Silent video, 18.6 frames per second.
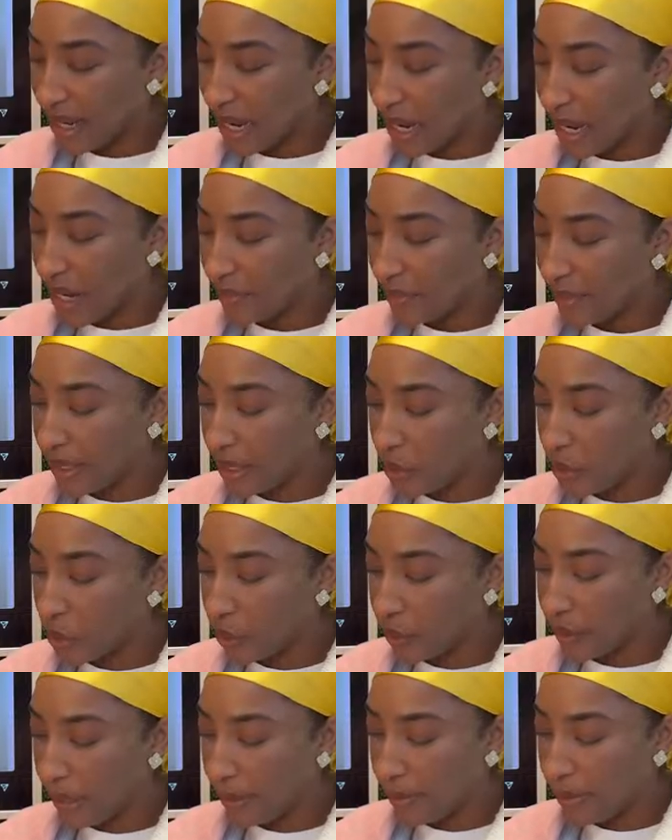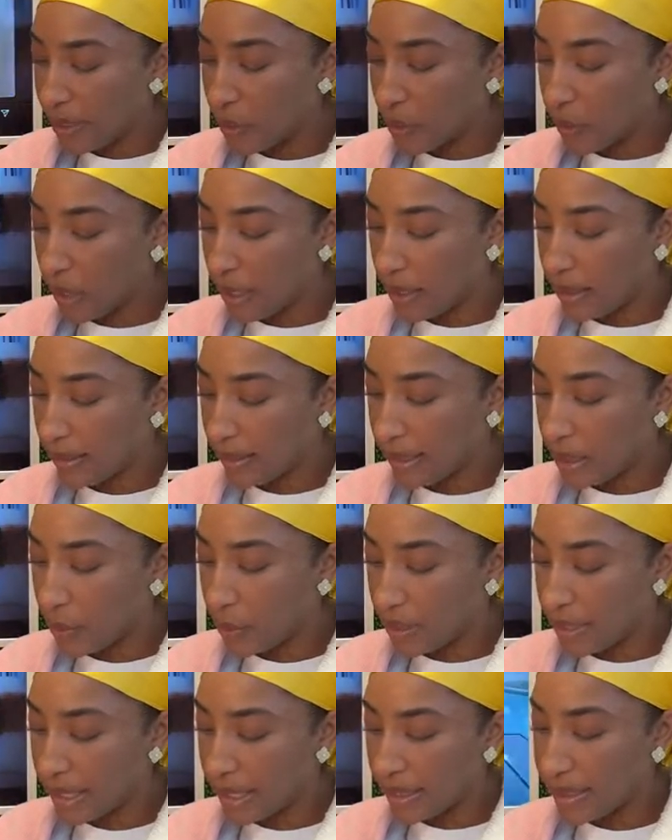I already told them as well that
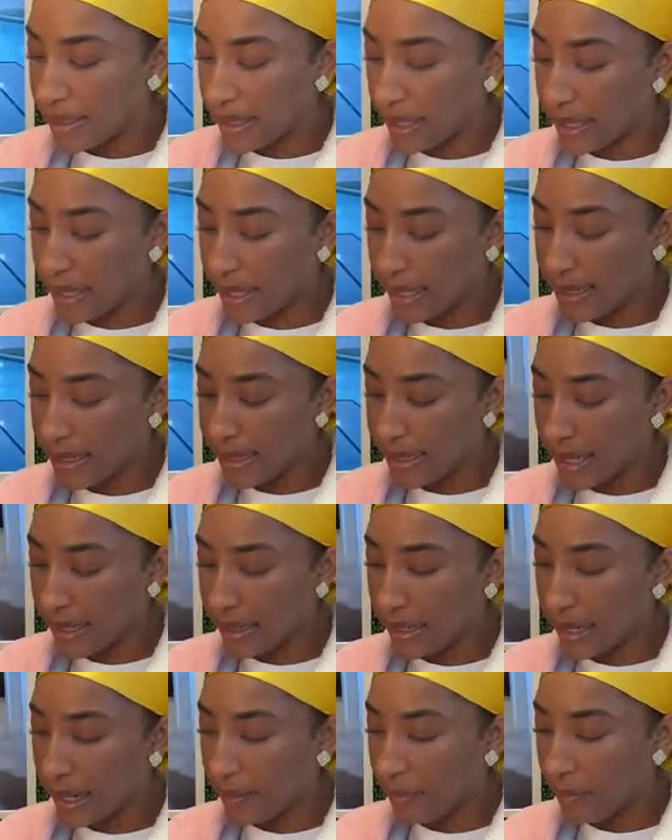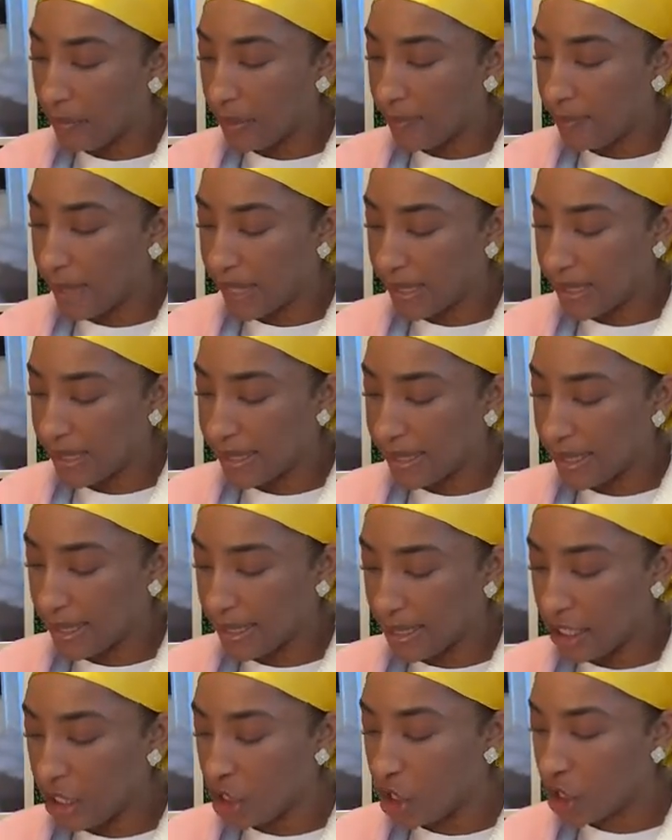you sent it. I sent them the
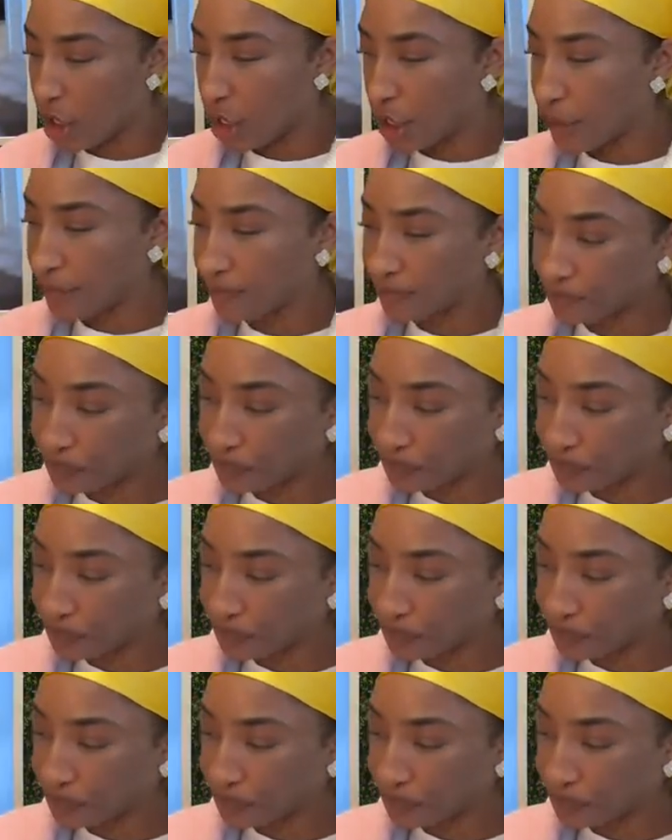message.